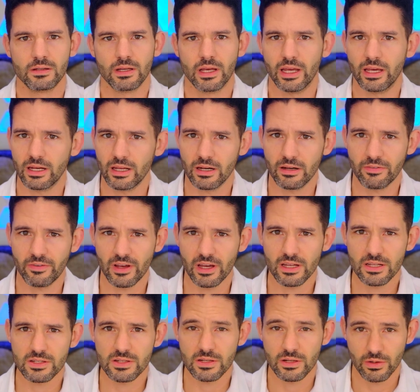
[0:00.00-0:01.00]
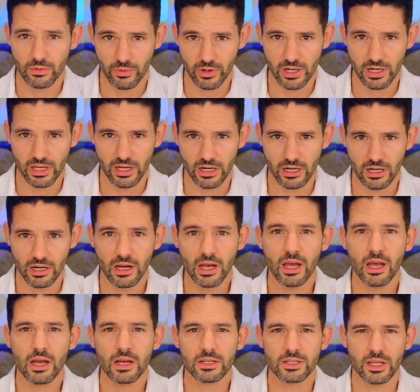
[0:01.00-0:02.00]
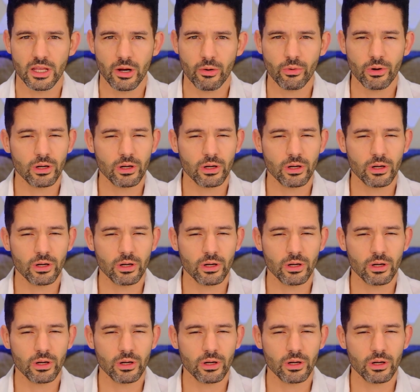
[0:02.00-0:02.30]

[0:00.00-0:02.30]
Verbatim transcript: Hey data fans, Reid here. Today we're